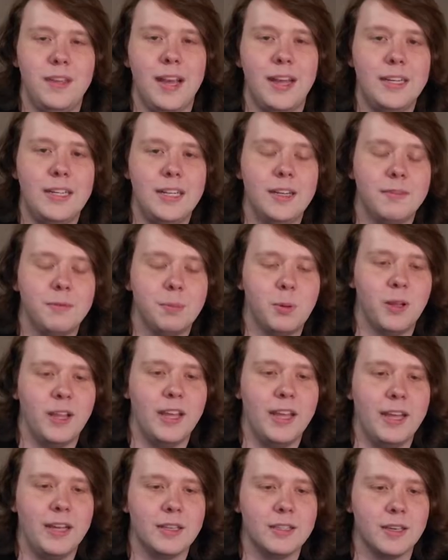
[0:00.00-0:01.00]
The idea of
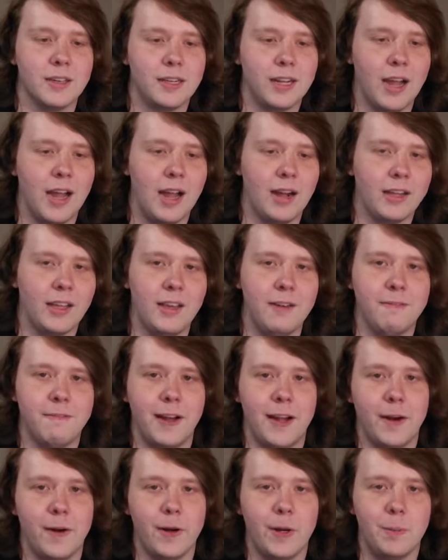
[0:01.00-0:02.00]
playing as a cocky,
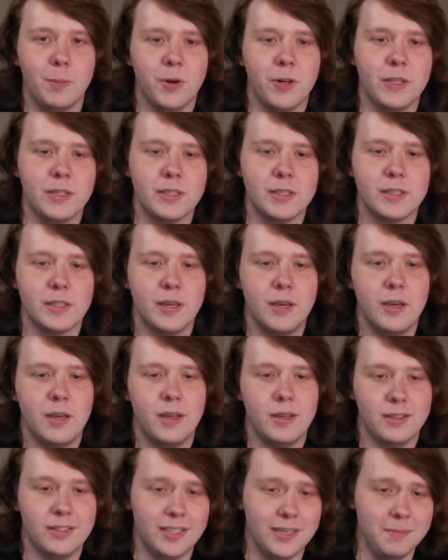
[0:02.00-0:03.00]
fiery prince
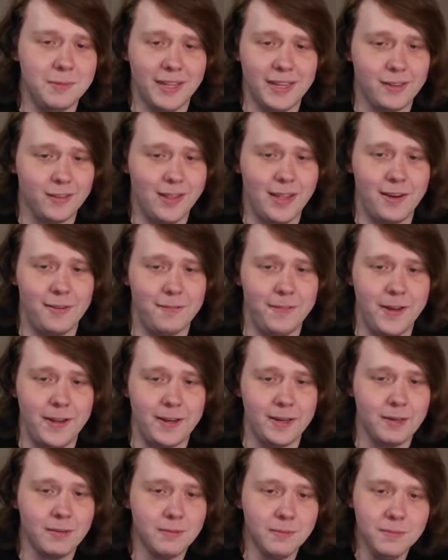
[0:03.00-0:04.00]
seemed like a lot of
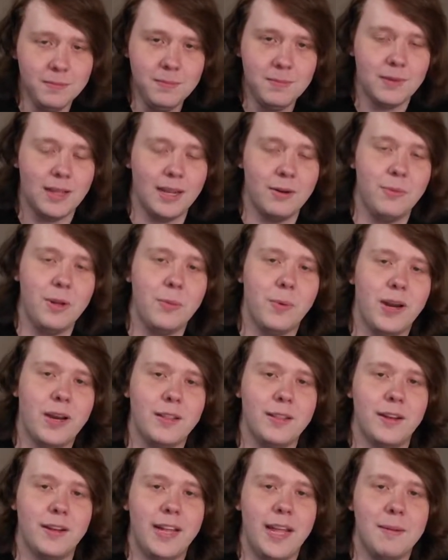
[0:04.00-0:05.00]
fun, and we
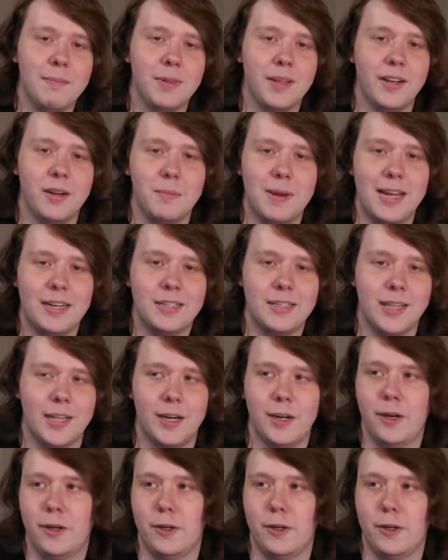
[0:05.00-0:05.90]
wanted their gameplay to match that